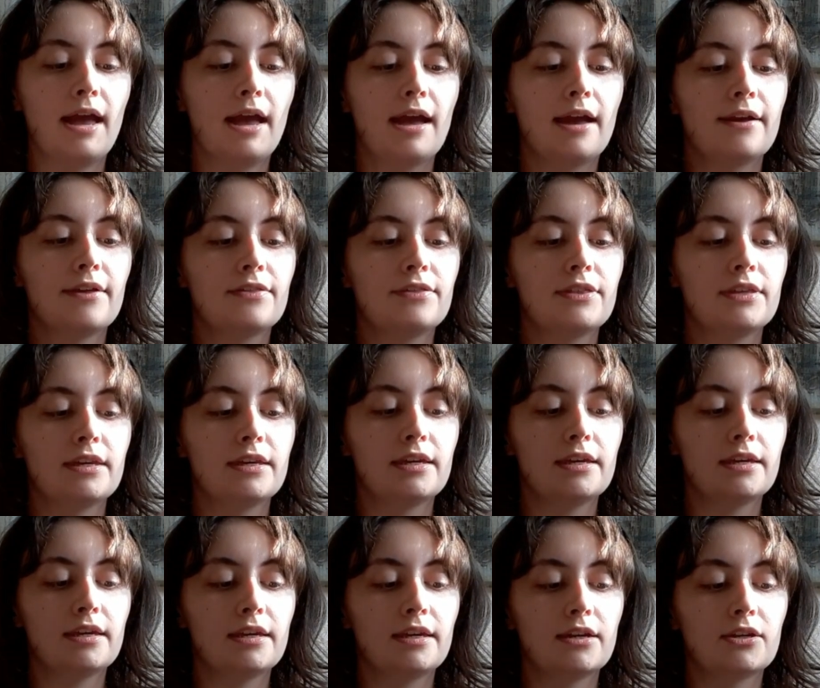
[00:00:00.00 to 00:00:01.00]
at
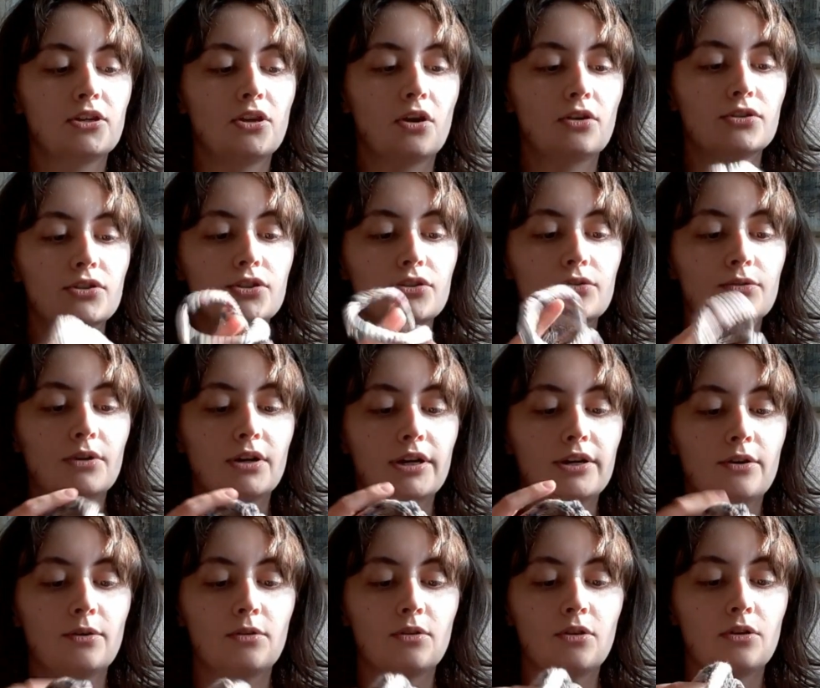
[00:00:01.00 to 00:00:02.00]
the yarn store
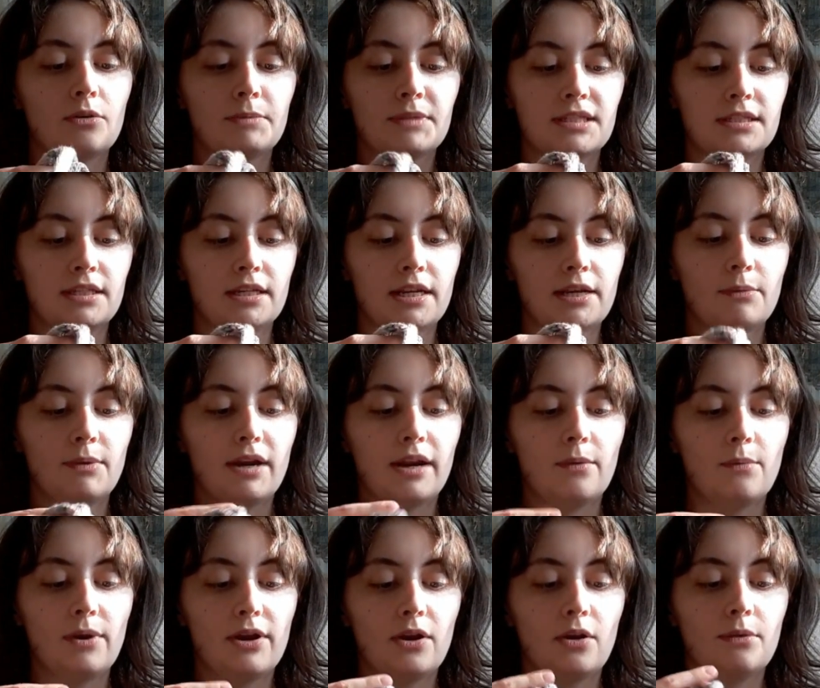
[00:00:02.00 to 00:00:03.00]
in Oklahoma City when I
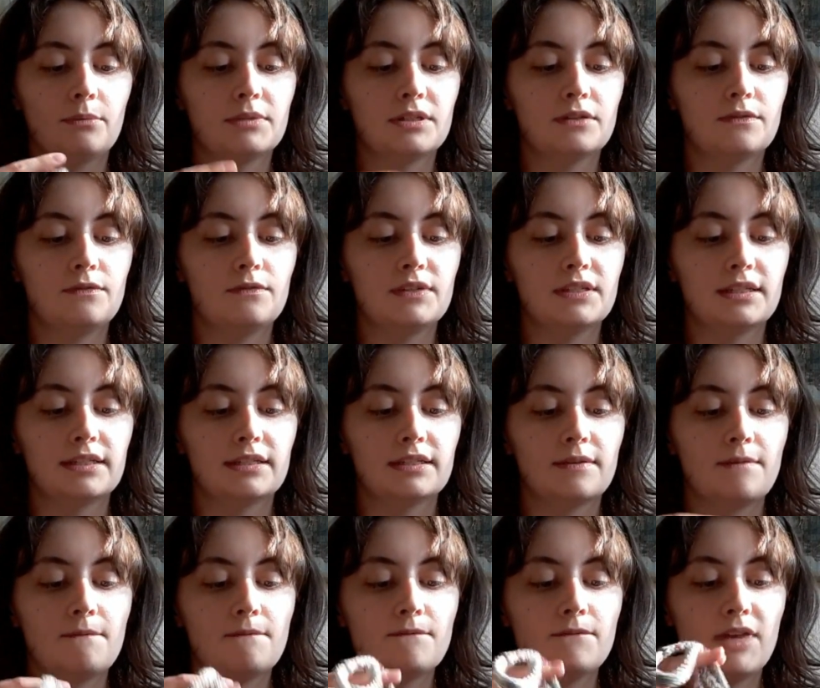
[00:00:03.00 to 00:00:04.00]
went home to visit
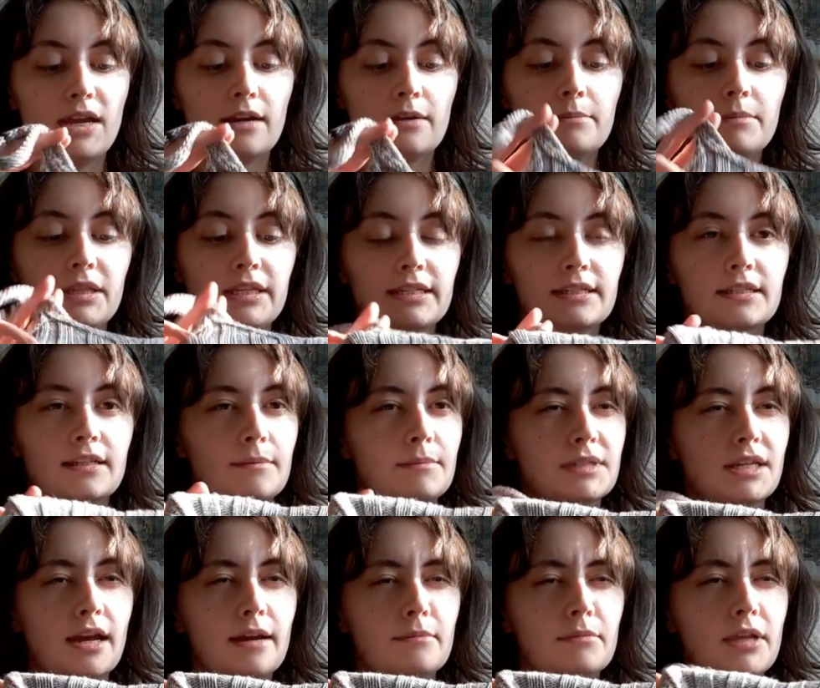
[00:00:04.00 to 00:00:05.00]
some family
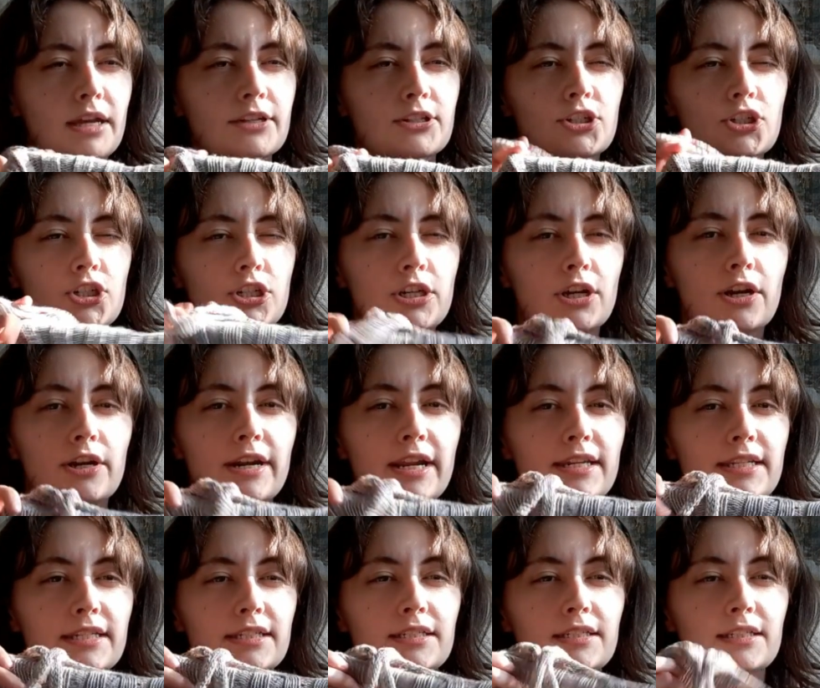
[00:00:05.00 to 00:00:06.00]
sometime last year, and I
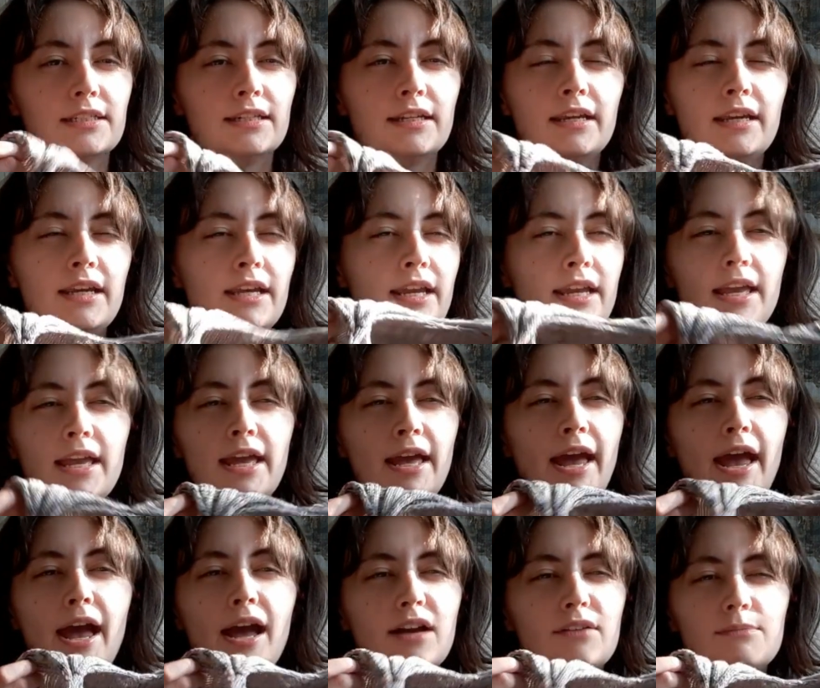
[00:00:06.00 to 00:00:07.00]
didn't
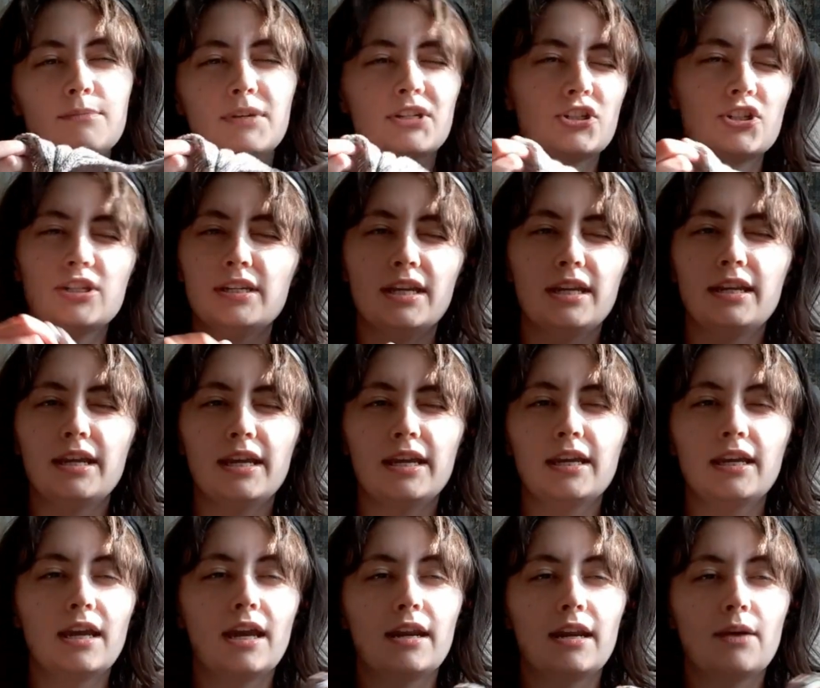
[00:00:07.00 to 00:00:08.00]
have much
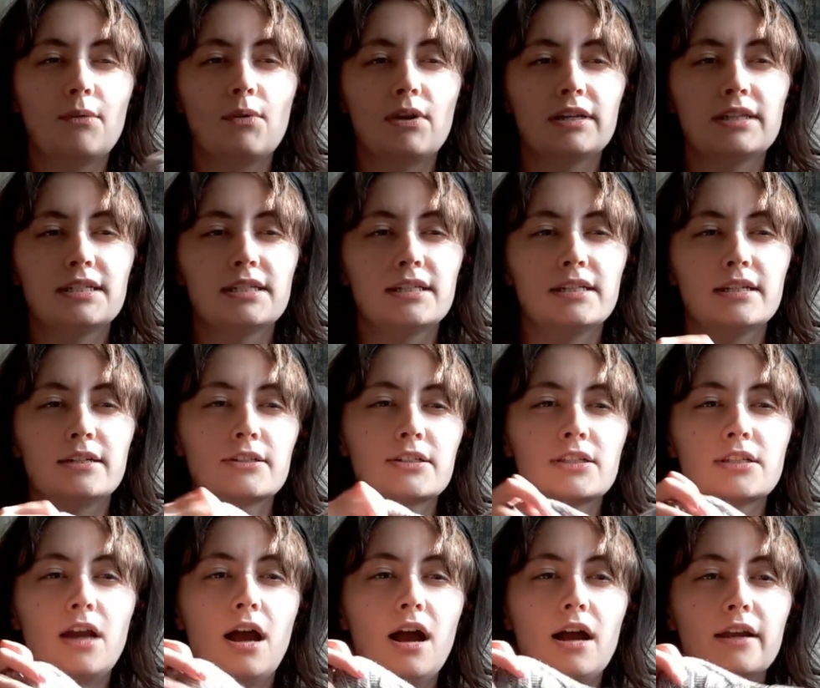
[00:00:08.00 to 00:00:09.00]
knitting and I wanted to knit a
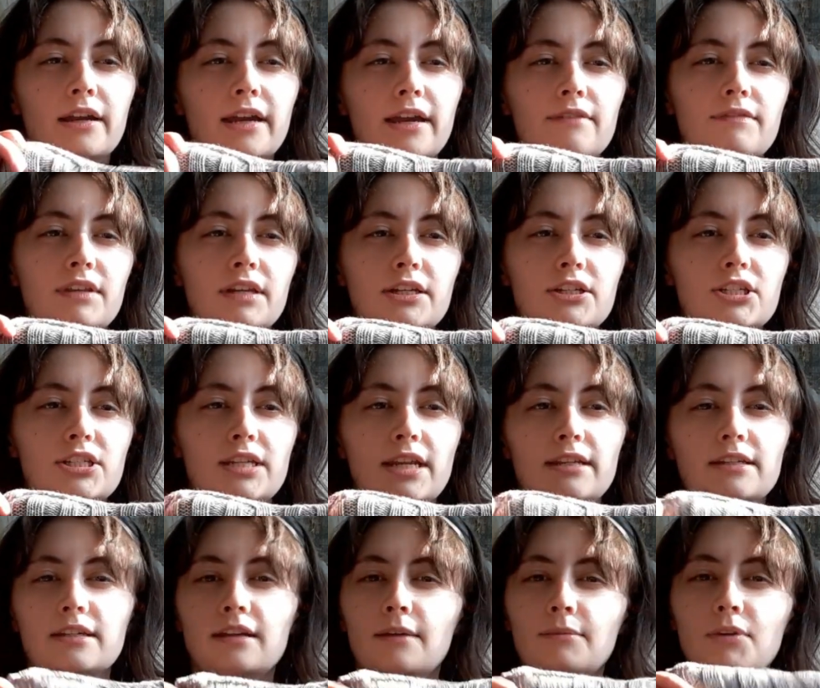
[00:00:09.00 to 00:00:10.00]
sock, and then I just
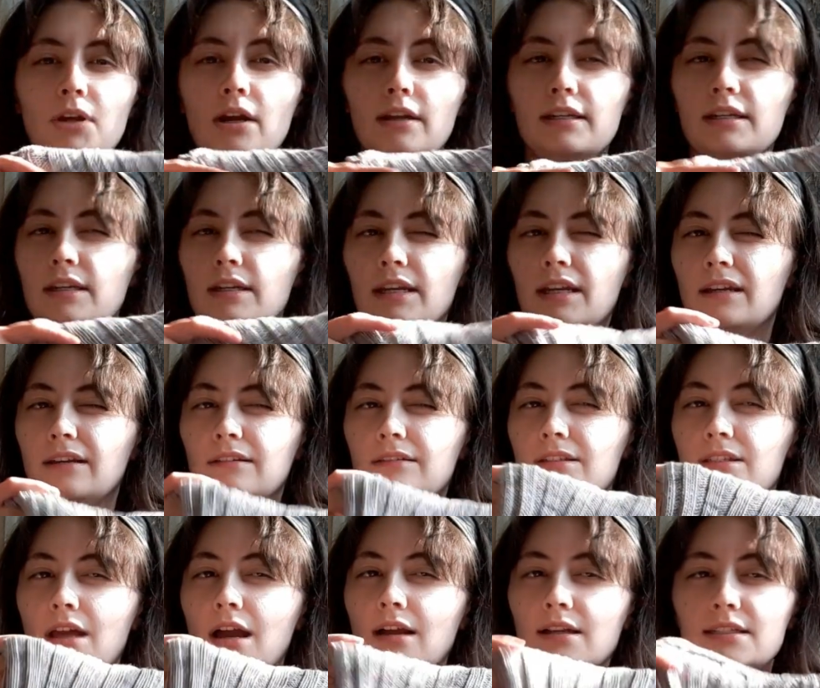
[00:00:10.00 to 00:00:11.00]
ended up not knitting
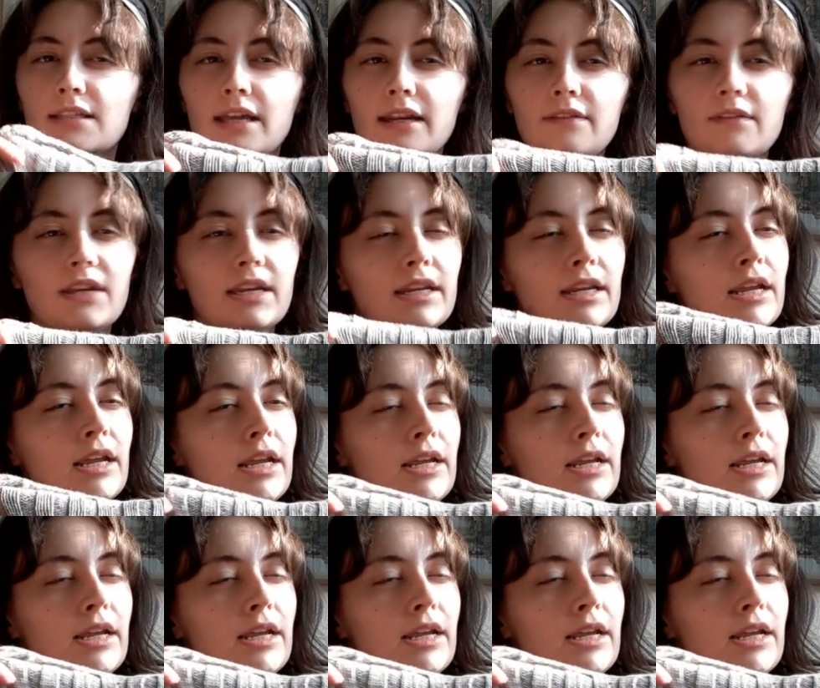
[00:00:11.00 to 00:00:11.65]
socks out of it.